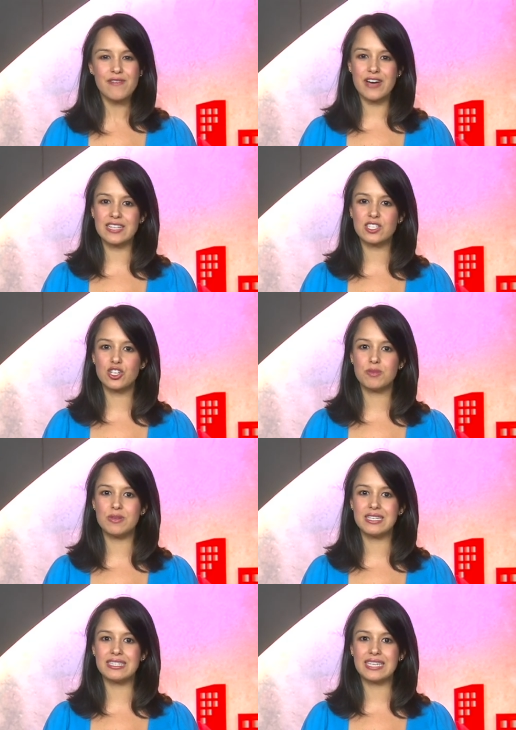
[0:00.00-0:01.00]
Fines could be
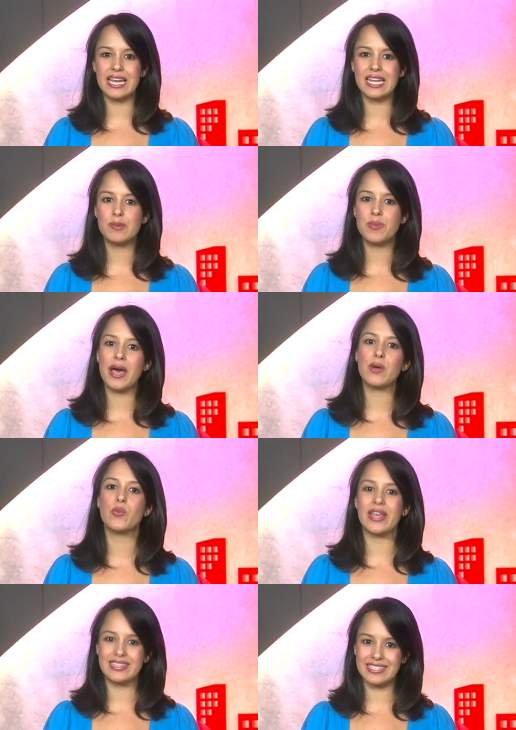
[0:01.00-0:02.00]
decided by
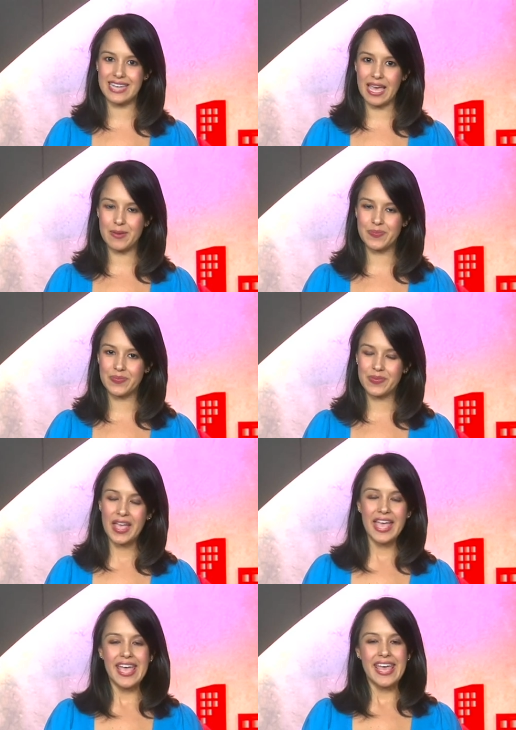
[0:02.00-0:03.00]
Wednesday.
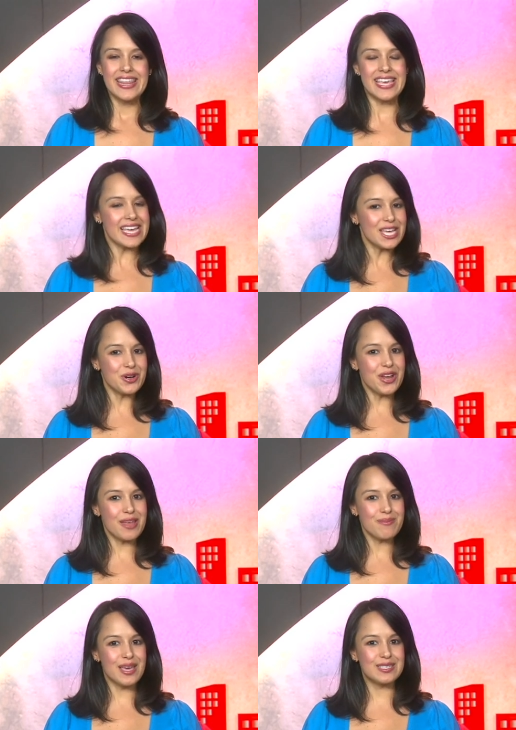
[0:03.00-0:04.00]
The
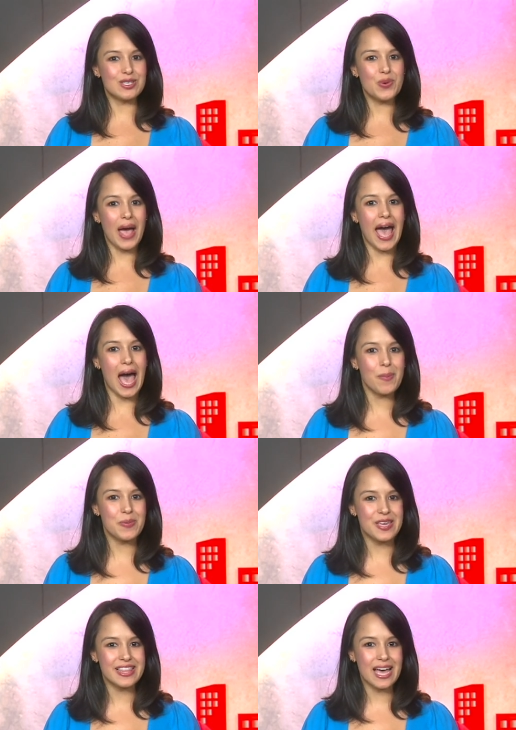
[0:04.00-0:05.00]
internet makes you
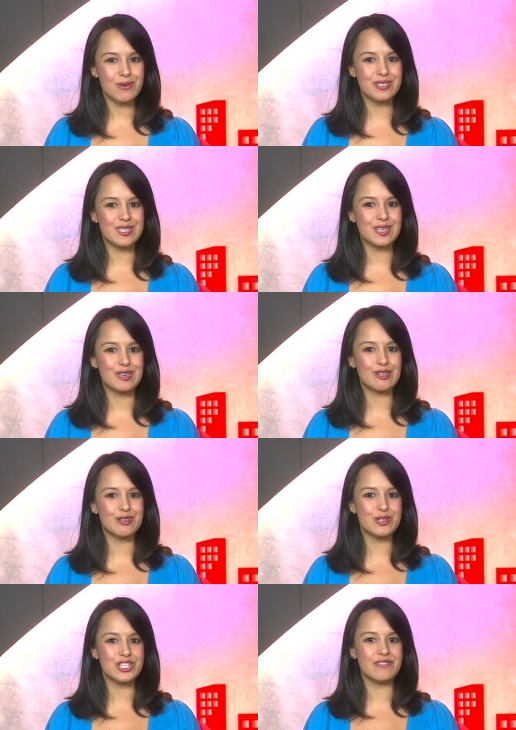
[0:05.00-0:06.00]
happy. That was the
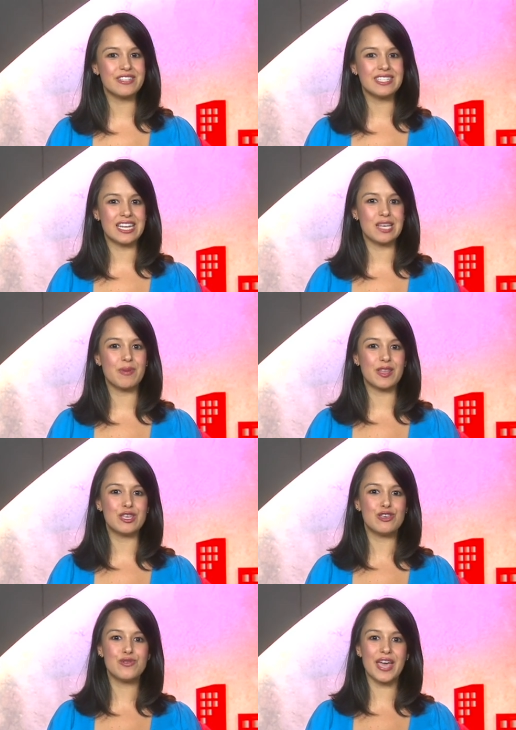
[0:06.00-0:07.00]
conclusion of a study by
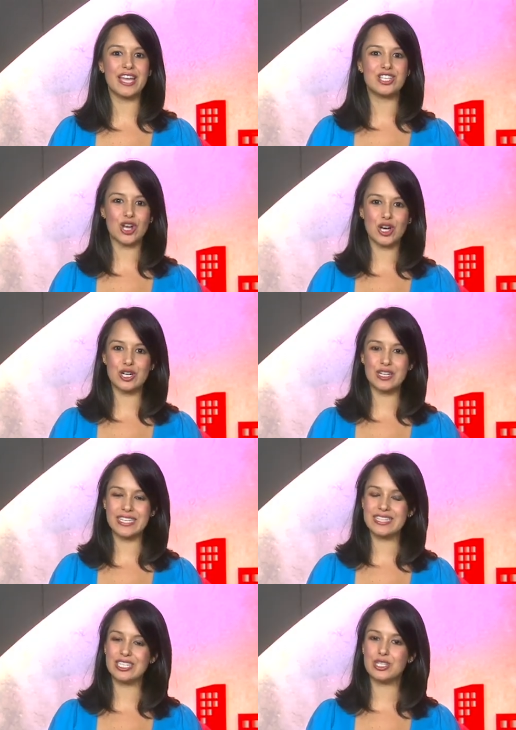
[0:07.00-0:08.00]
the UK Chartered
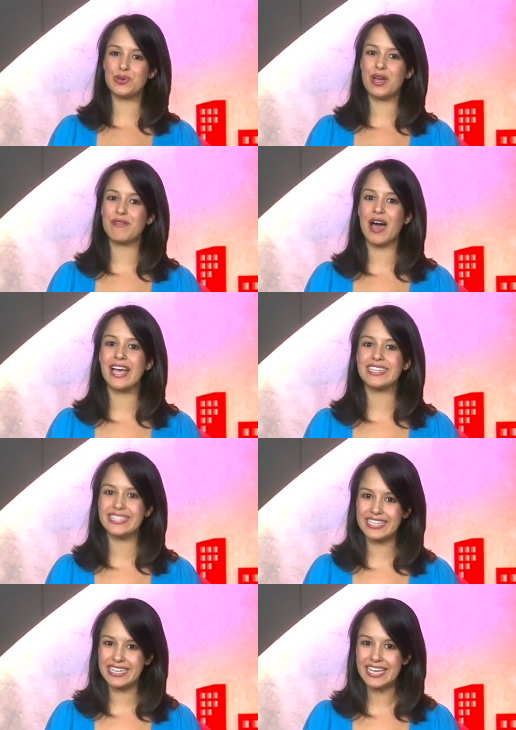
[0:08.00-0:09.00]
Institute of
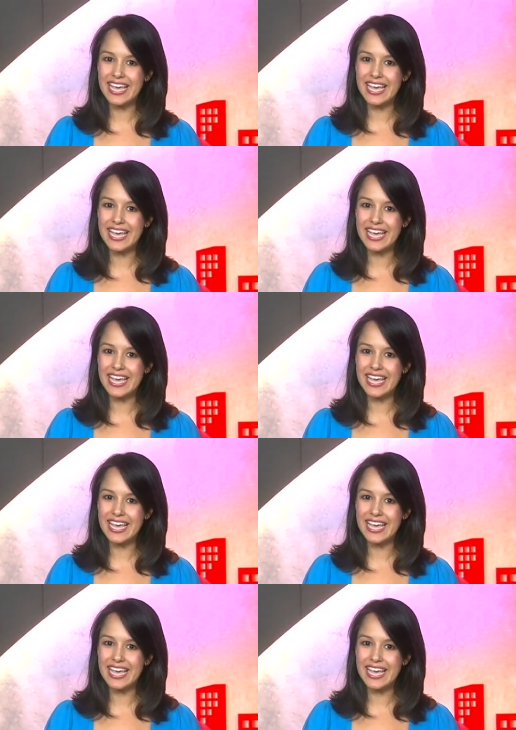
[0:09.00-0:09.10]
IT.